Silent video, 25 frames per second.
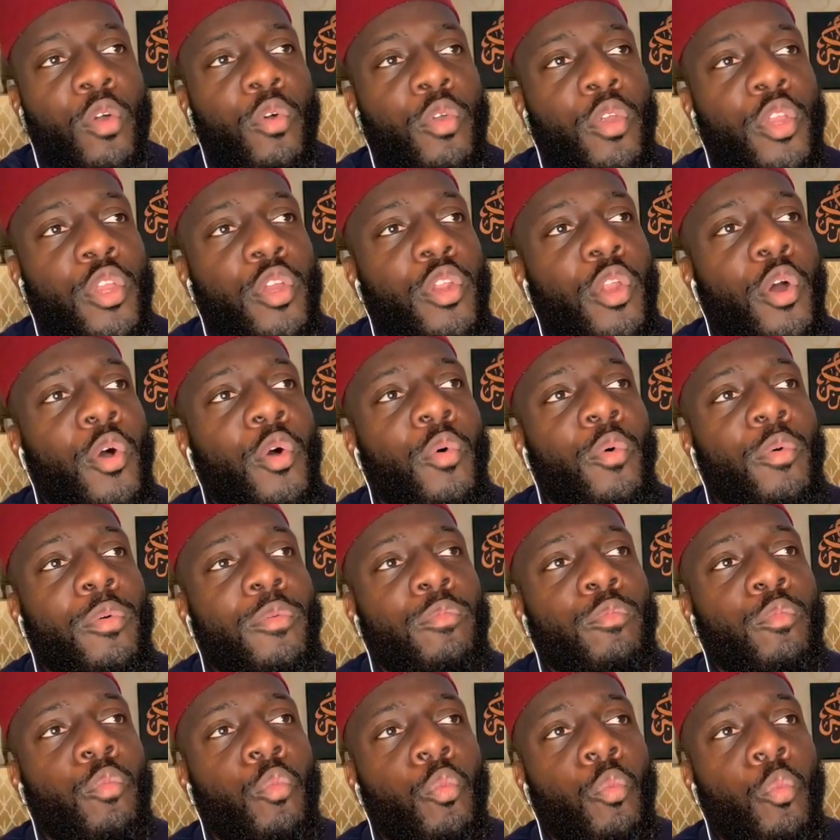you know,
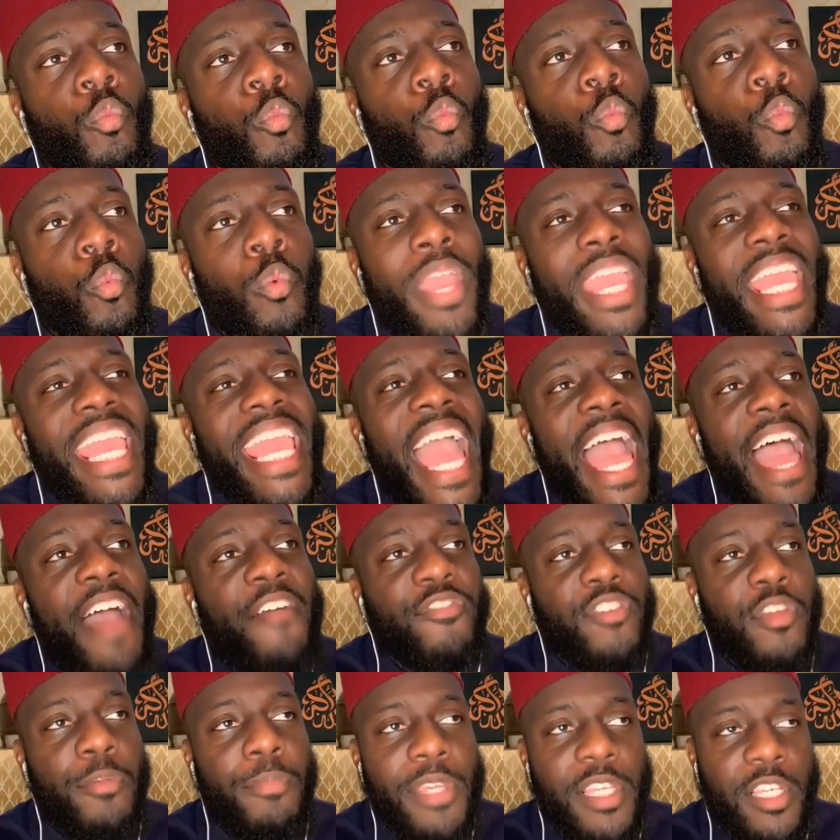we
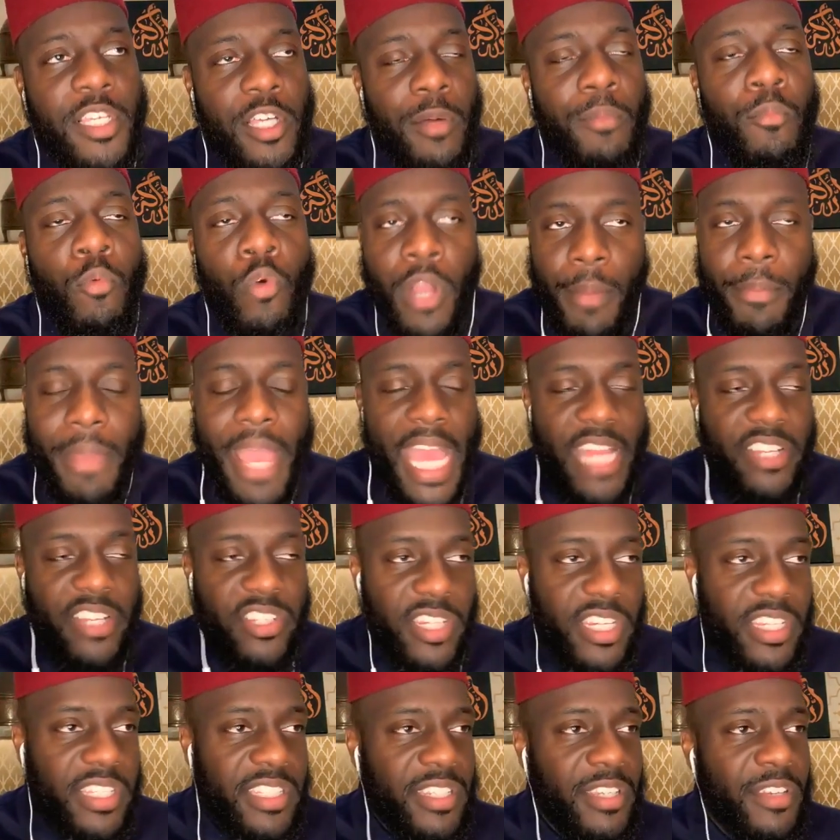have to become more
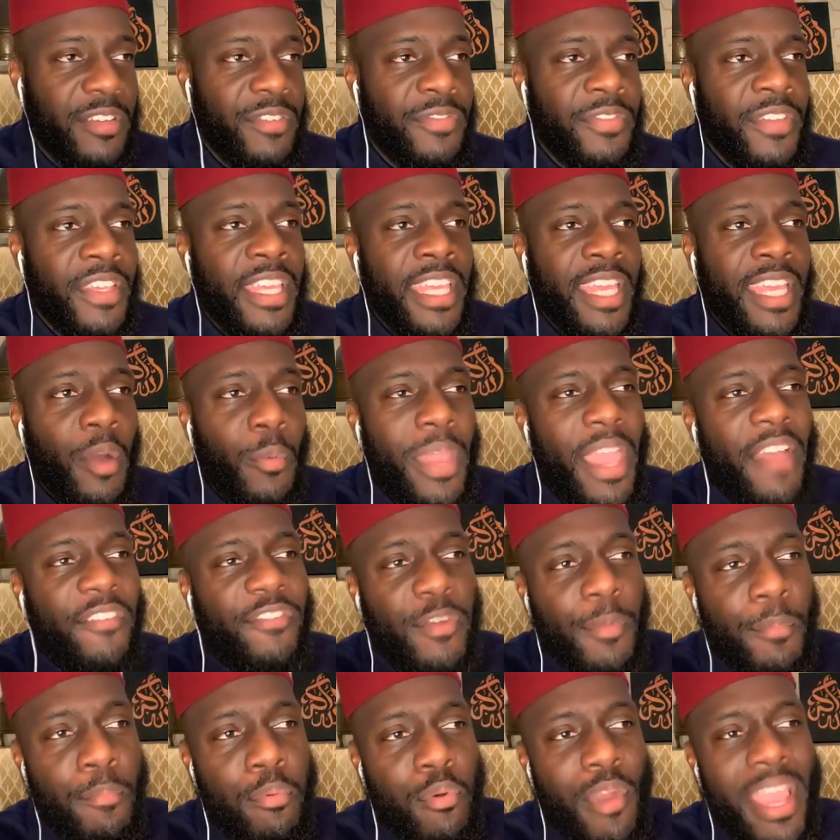imaginative, and we have
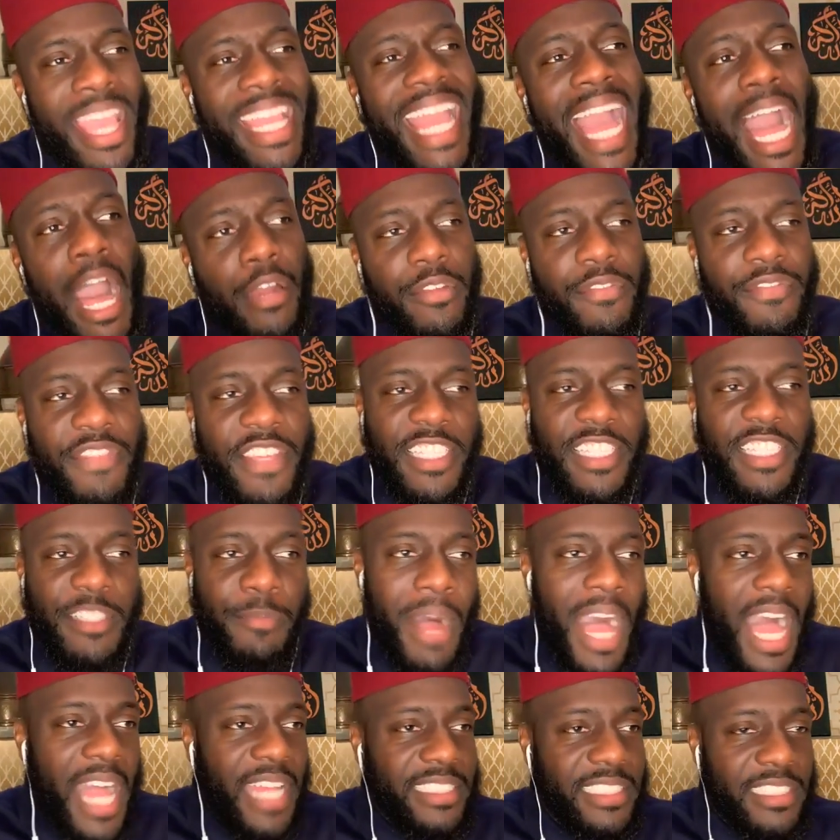to break out of these
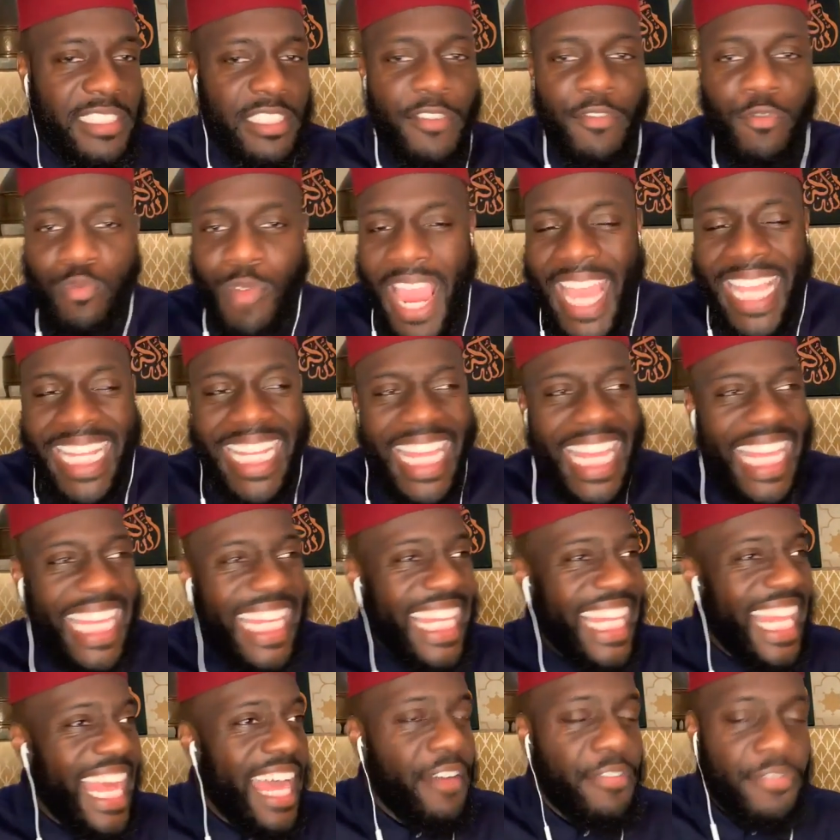boxes of right and
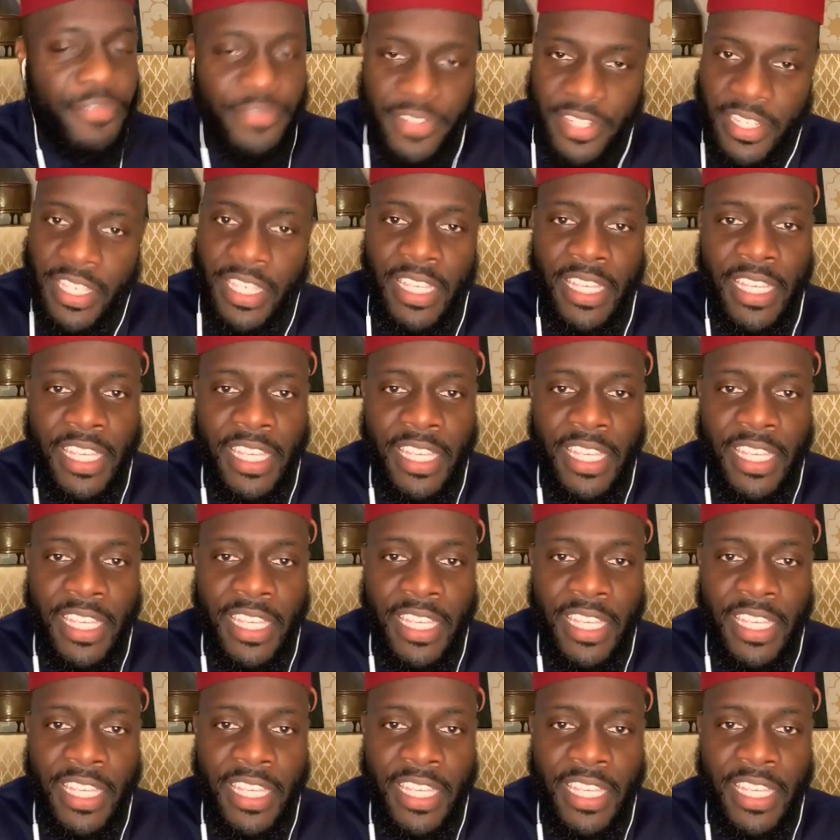left.